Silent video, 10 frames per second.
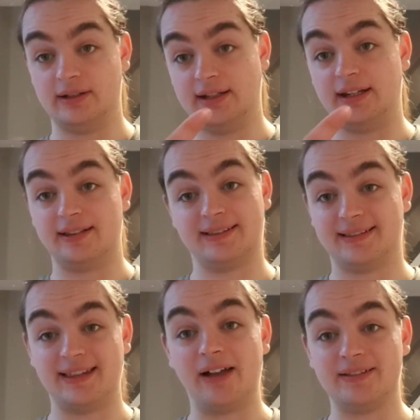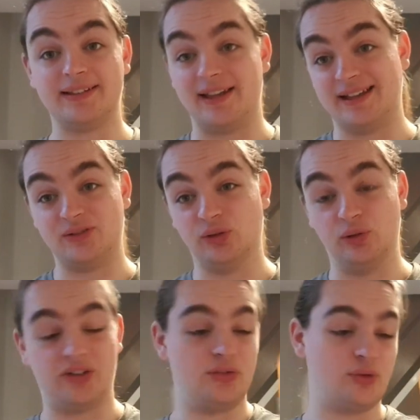And that, yeah, it just
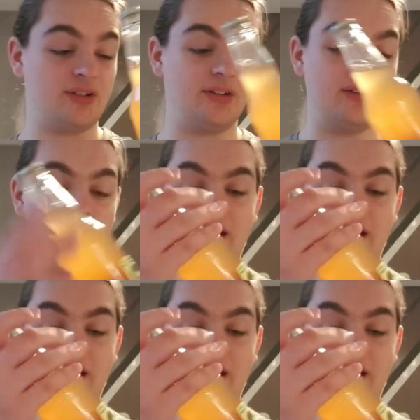looks interesting.